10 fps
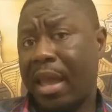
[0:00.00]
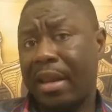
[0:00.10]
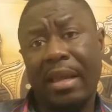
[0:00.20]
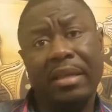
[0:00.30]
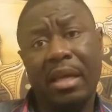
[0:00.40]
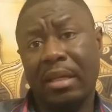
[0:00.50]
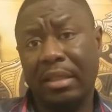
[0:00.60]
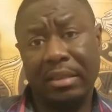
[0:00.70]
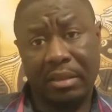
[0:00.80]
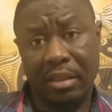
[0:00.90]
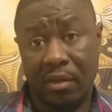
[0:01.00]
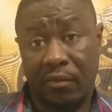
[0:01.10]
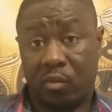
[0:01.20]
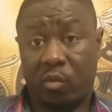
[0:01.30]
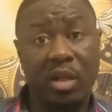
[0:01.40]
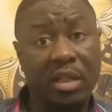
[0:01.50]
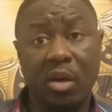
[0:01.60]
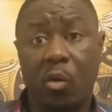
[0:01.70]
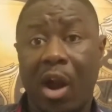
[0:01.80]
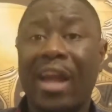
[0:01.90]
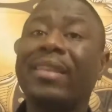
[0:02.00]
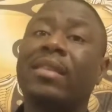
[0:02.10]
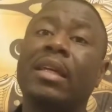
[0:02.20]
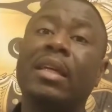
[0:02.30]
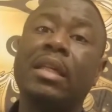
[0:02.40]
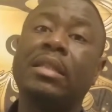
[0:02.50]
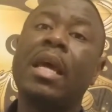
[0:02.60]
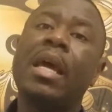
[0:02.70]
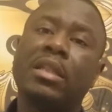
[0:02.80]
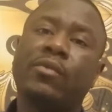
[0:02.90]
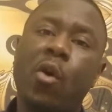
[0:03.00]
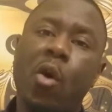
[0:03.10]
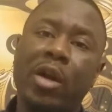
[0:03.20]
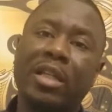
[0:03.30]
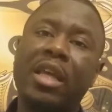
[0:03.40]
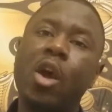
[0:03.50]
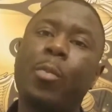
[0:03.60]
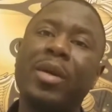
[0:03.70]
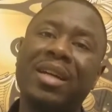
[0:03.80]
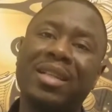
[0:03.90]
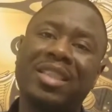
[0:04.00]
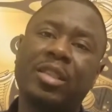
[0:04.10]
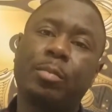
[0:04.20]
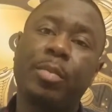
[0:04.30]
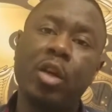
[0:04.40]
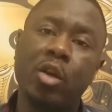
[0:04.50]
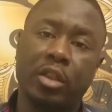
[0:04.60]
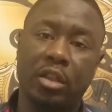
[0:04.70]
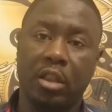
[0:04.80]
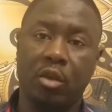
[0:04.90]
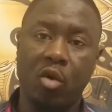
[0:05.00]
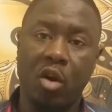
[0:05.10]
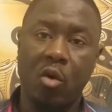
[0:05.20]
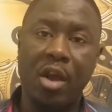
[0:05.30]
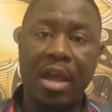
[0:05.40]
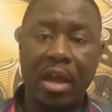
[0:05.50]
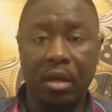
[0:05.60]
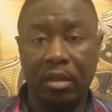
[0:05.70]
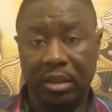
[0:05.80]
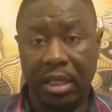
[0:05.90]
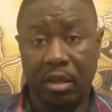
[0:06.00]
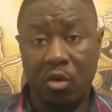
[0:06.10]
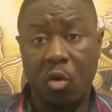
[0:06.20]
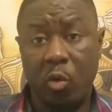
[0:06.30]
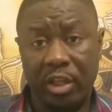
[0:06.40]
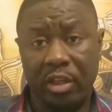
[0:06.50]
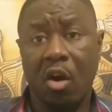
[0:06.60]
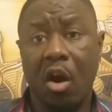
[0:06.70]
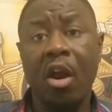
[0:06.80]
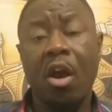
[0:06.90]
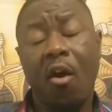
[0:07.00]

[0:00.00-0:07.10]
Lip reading: And ain't none of this stuff really the right things as far as helping us spiritually grow and understanding who we are,